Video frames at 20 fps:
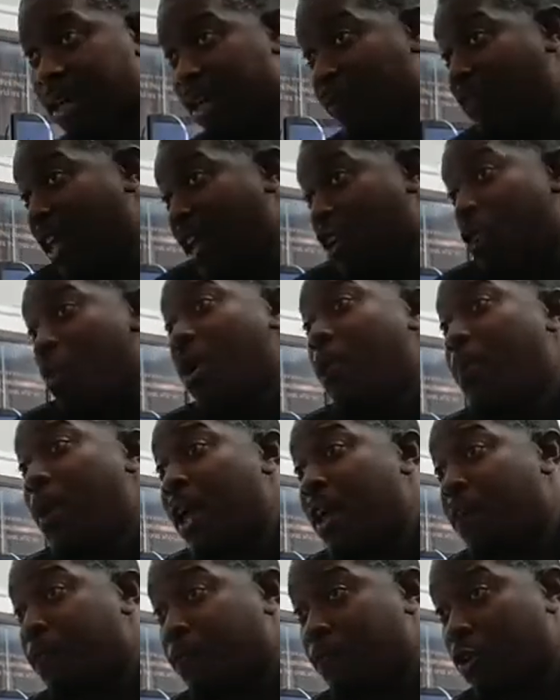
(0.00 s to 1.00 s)
If they don't want to
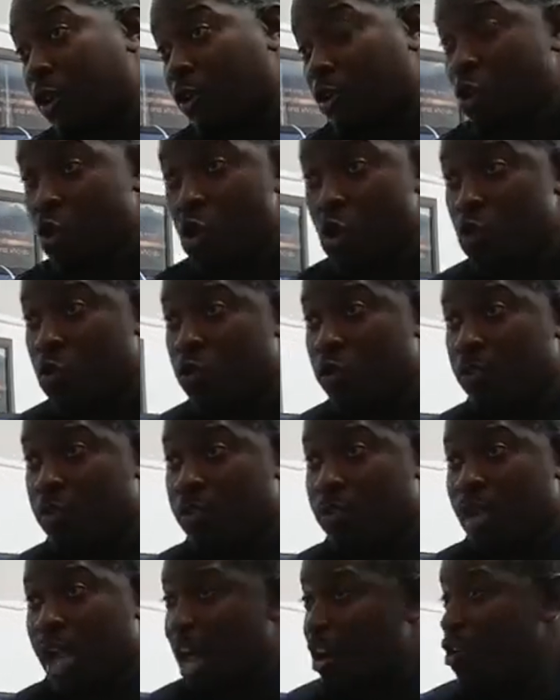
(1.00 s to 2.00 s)
pay for it, cool.
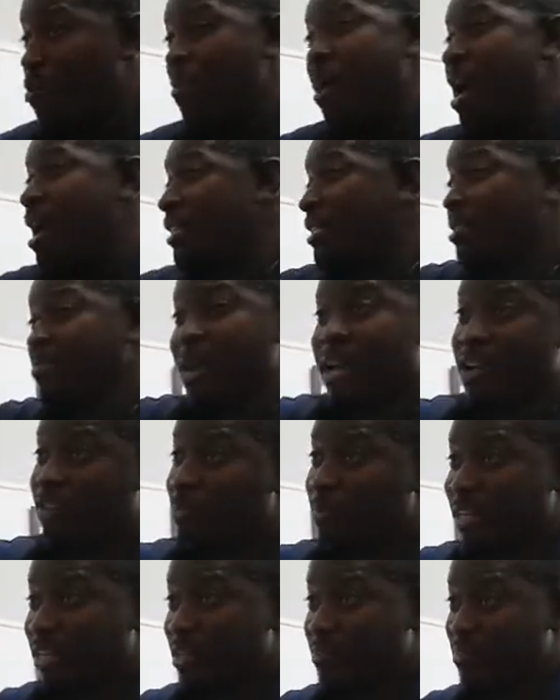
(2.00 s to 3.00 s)
I don't mind somebody else
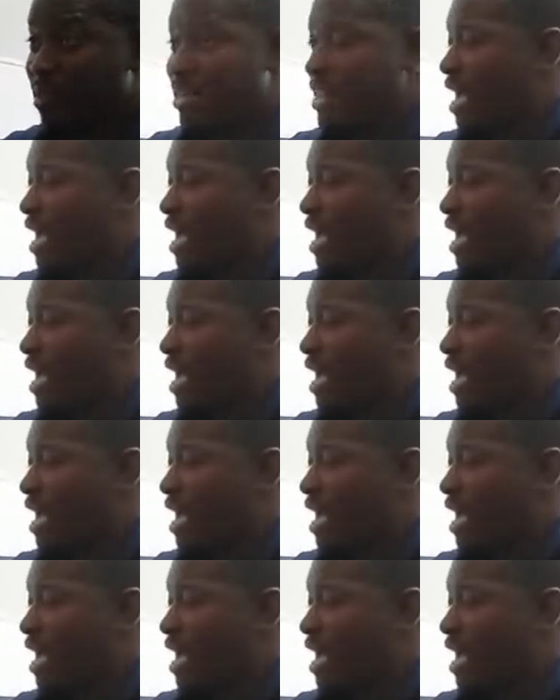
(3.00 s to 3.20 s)
making the money.